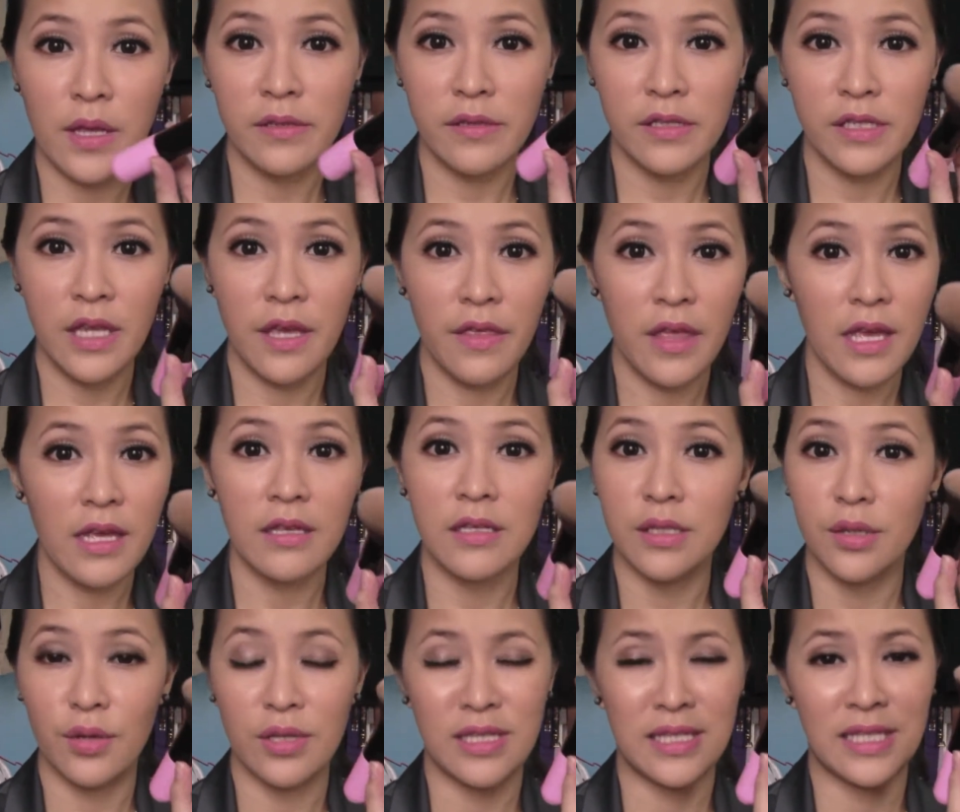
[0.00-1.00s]
pesos, I think,
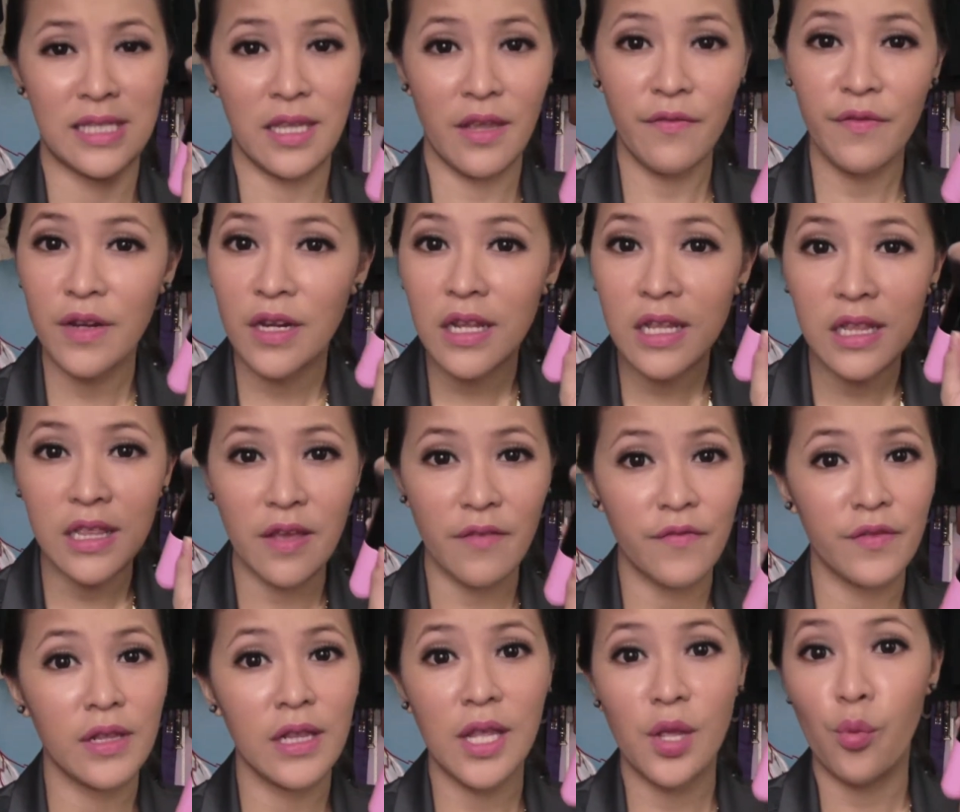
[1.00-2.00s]
so it's
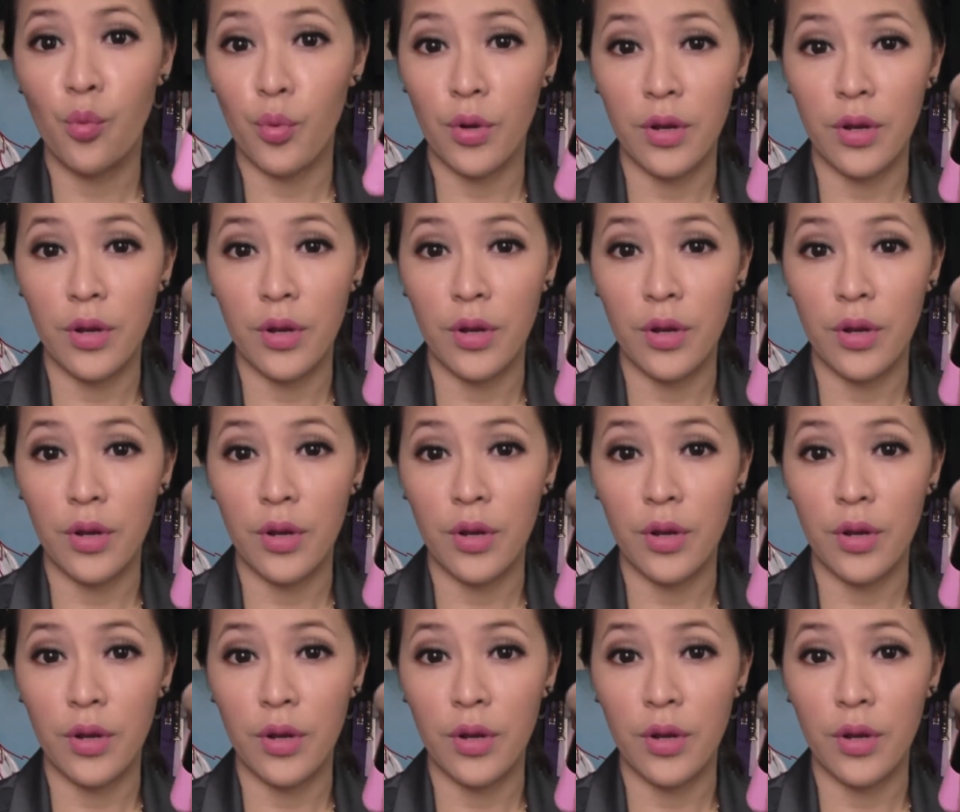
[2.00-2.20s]
definitely